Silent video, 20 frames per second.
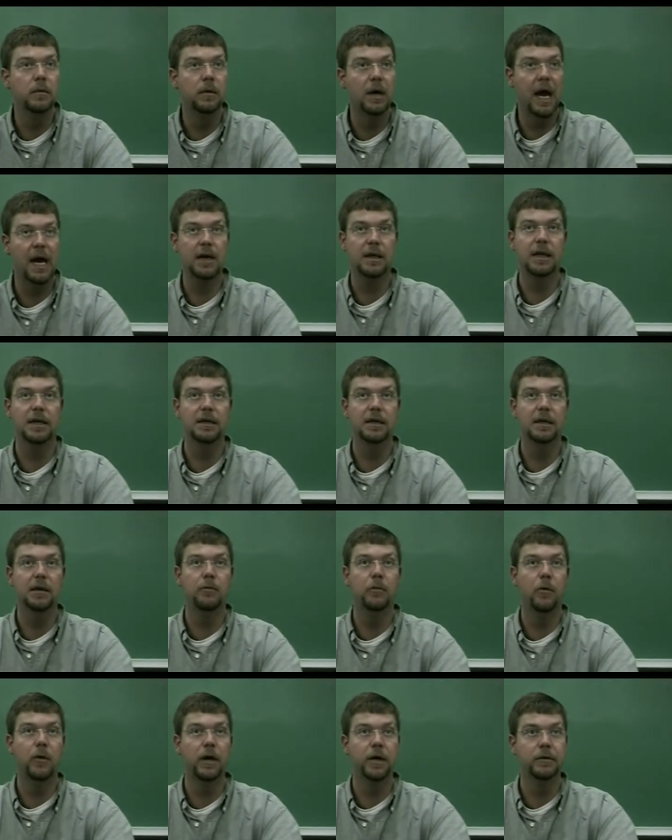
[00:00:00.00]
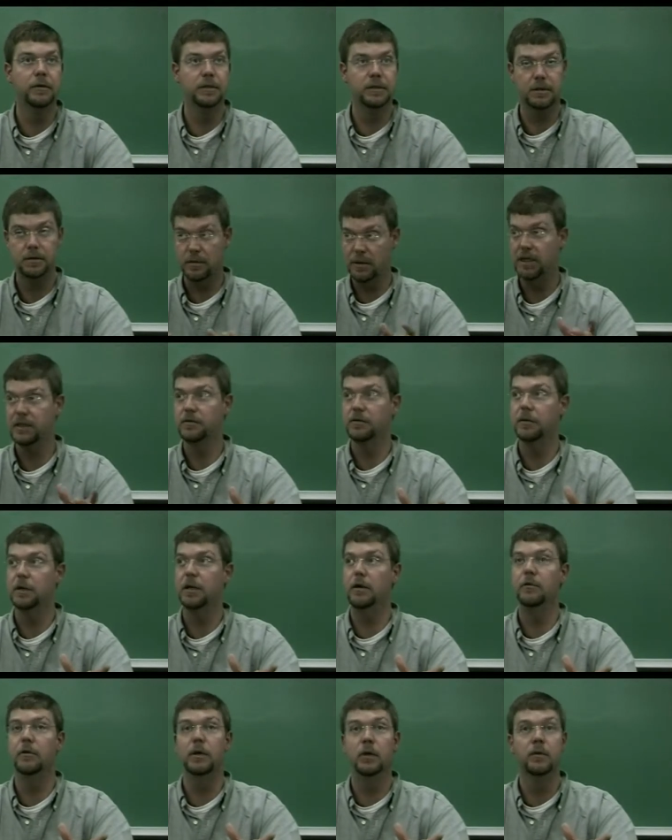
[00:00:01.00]
Act like liberators. That's what they
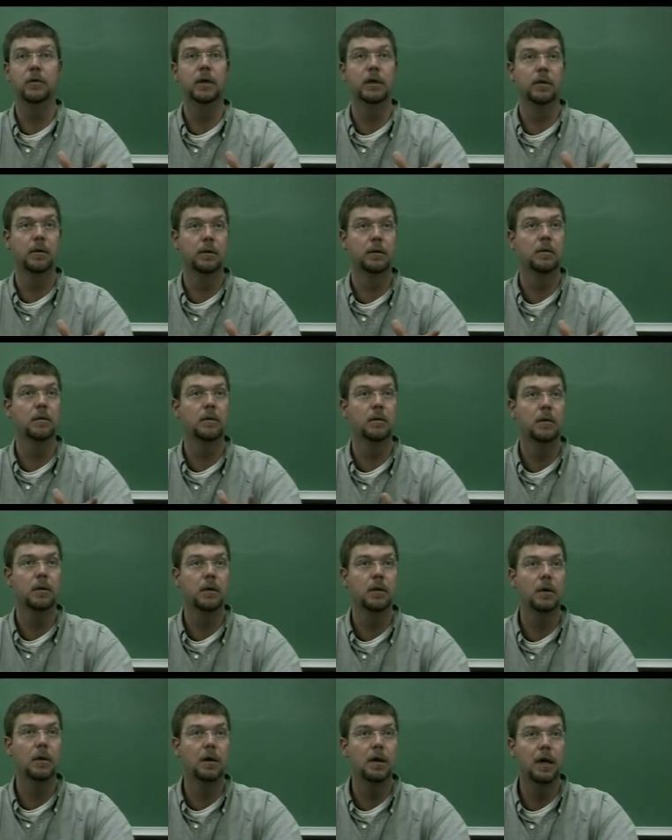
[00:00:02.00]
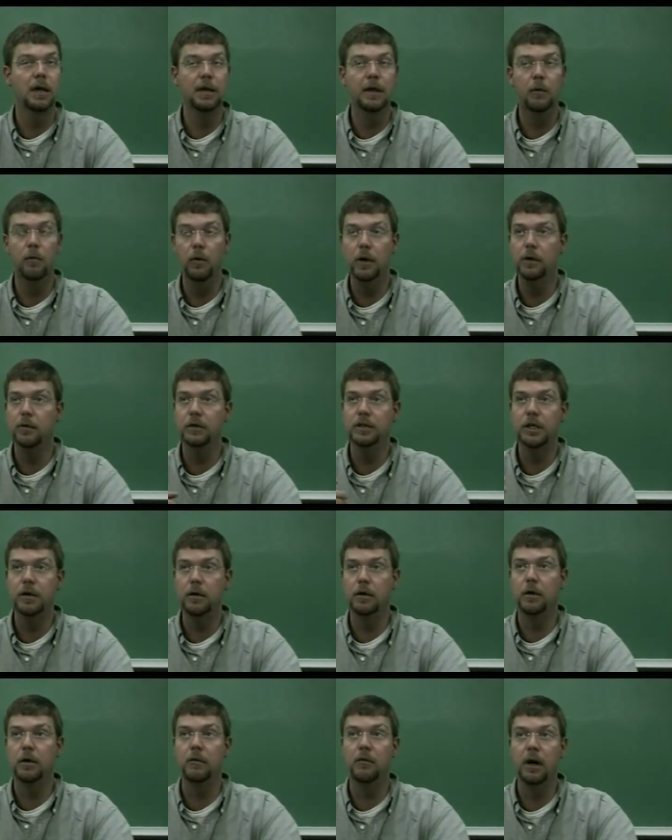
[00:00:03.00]
were doing. And then we were
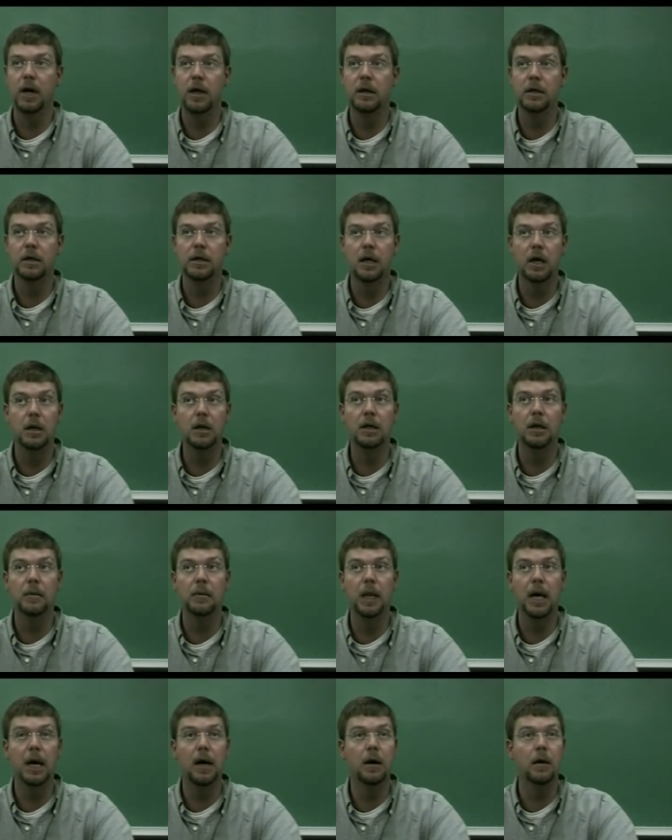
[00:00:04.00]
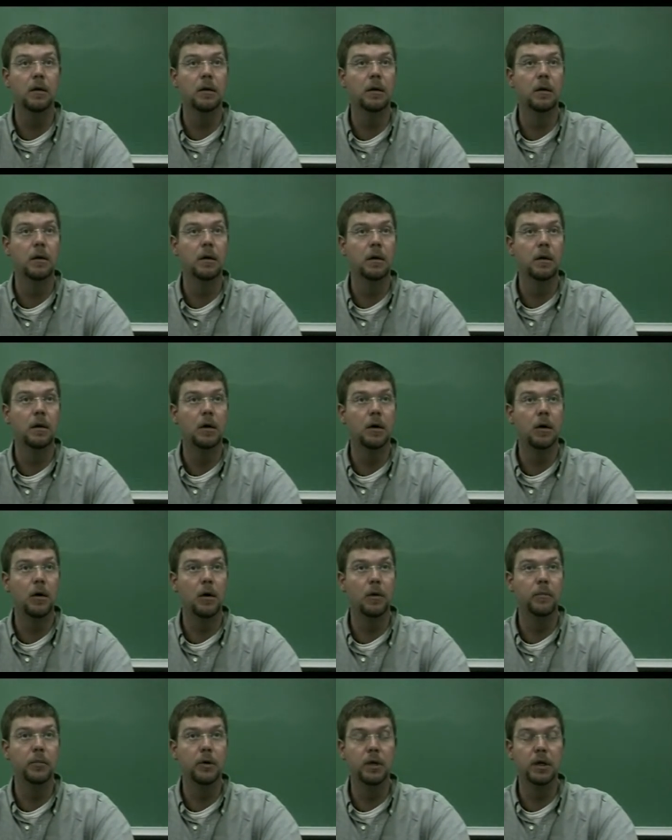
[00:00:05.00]
turning around and gunning them down or
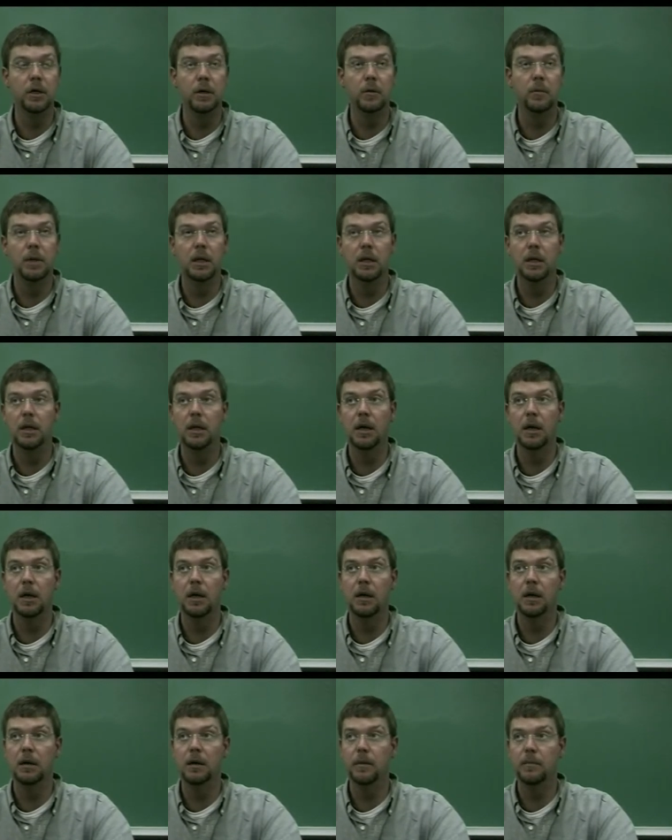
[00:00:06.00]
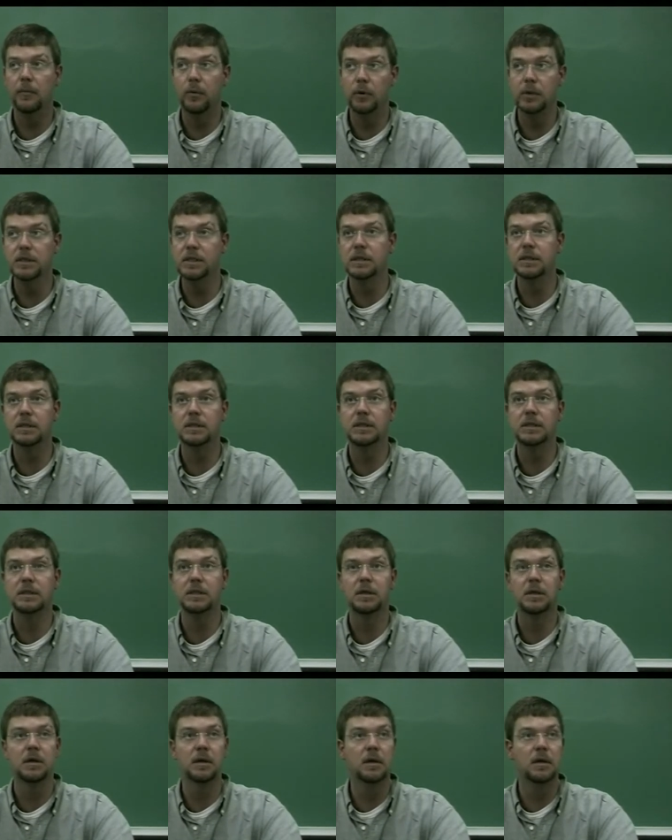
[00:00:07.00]
putting them in, uh, in prisons
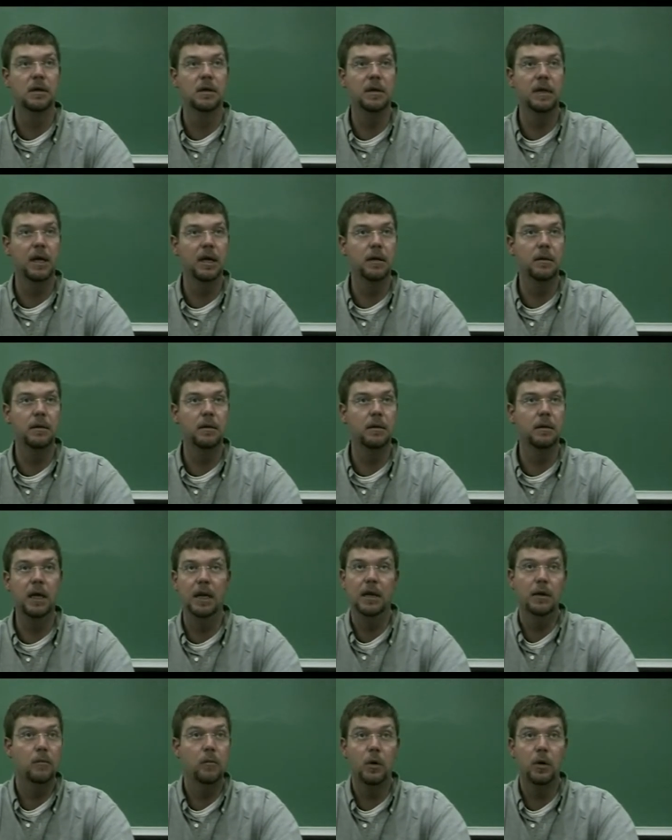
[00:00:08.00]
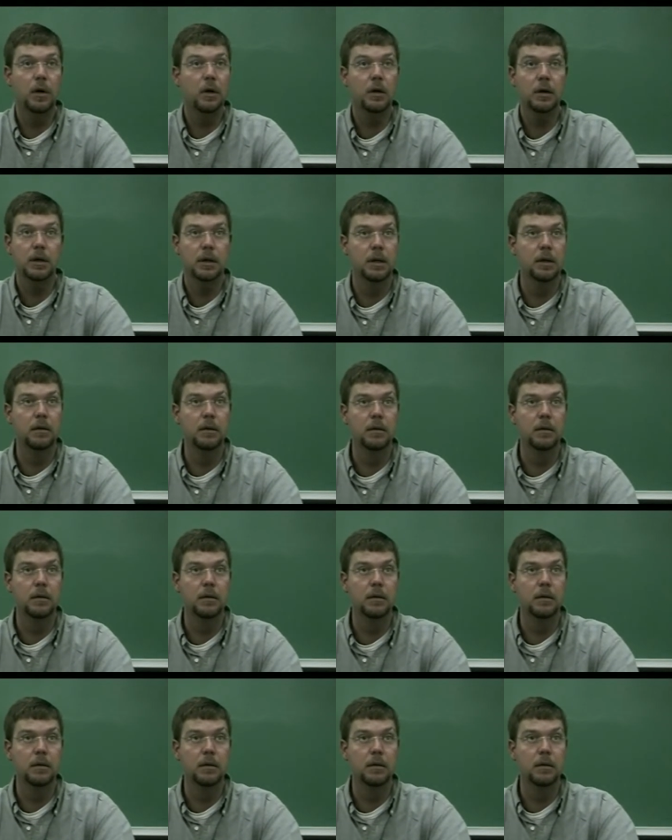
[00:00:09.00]
that they didn't belong in.